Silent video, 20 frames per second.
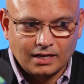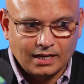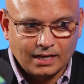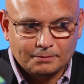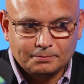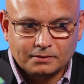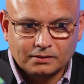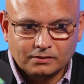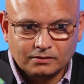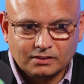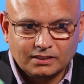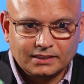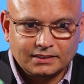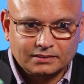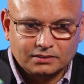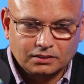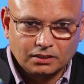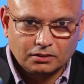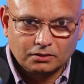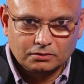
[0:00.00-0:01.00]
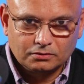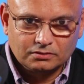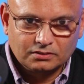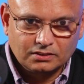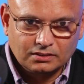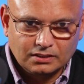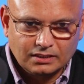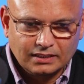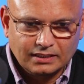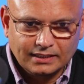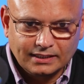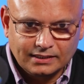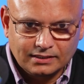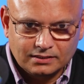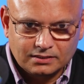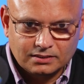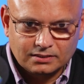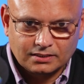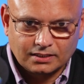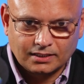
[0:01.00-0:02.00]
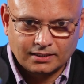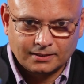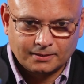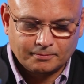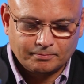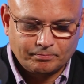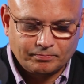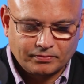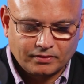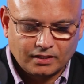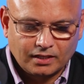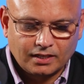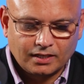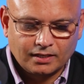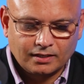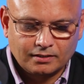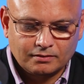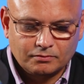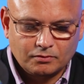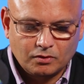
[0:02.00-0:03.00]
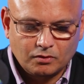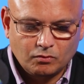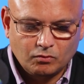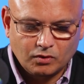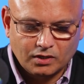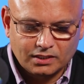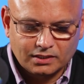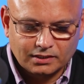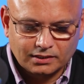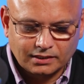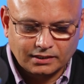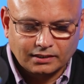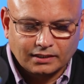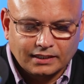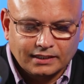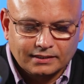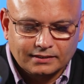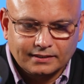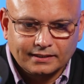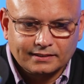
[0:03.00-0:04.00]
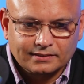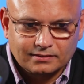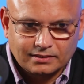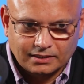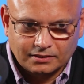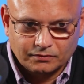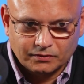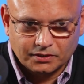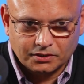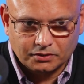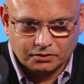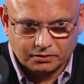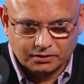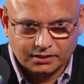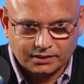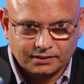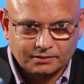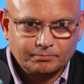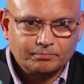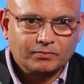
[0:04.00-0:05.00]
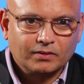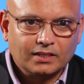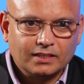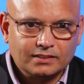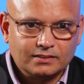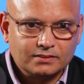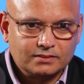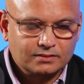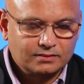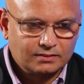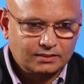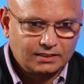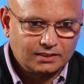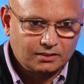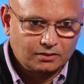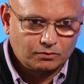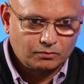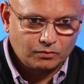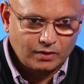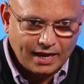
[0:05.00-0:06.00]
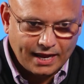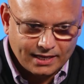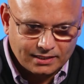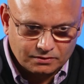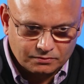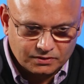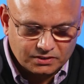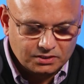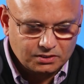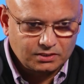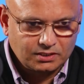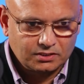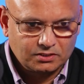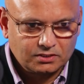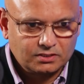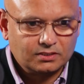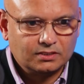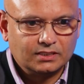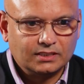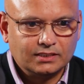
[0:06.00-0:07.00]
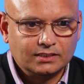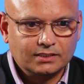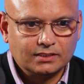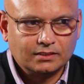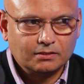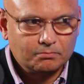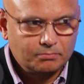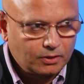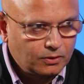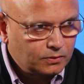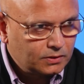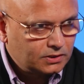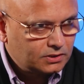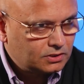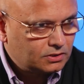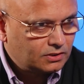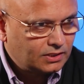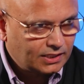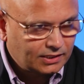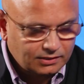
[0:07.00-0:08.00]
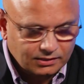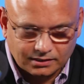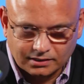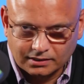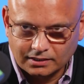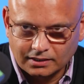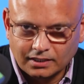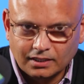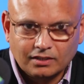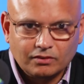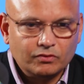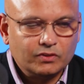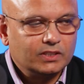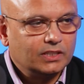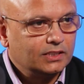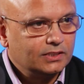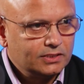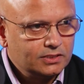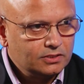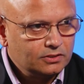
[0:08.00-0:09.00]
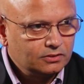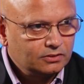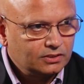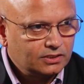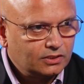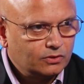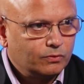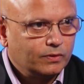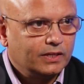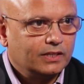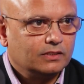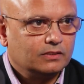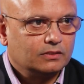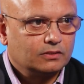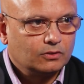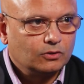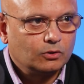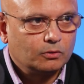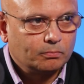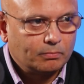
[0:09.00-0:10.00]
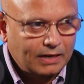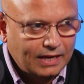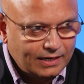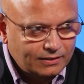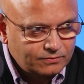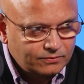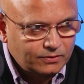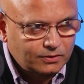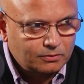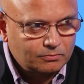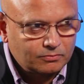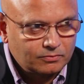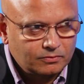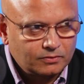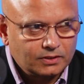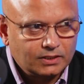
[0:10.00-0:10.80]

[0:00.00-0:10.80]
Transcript: Absolutely. So these, one of the key things that we're doing is, as we stitch the components together, we continue to innovate on the core platform.